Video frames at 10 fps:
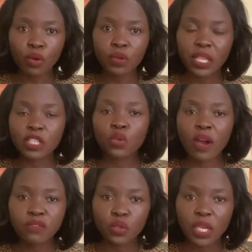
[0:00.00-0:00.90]
that you
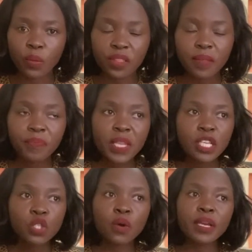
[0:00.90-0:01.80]
have to deal with.
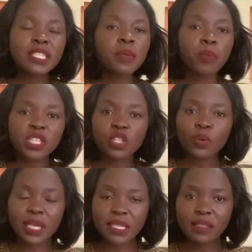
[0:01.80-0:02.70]
So it's important to
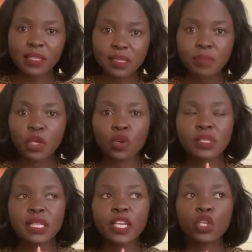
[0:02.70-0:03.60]
understand this, because
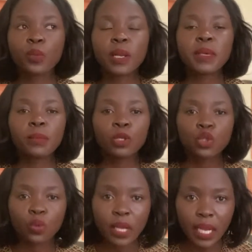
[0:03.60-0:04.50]
then you will be able
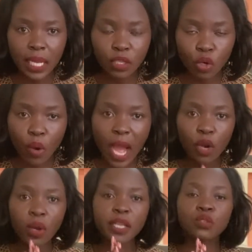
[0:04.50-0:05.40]
to
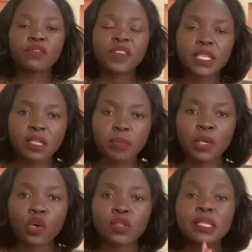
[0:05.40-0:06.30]
handle it, to fix it,
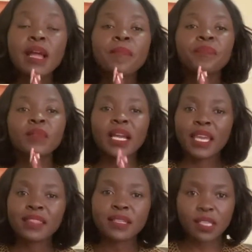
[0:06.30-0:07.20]
because
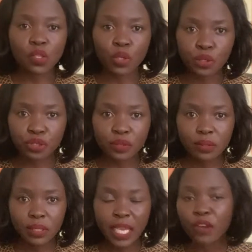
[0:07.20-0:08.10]
again, there's a solution.
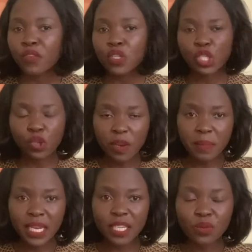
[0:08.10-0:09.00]
And of course, join me
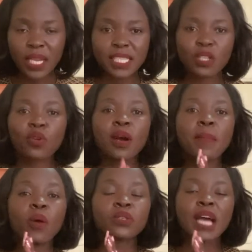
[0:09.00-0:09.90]
next week as I talk
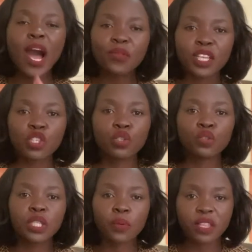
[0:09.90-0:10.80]
about how then do you
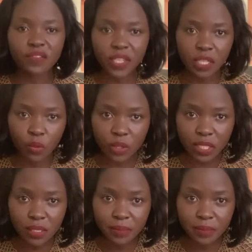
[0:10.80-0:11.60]
deal with a father wound.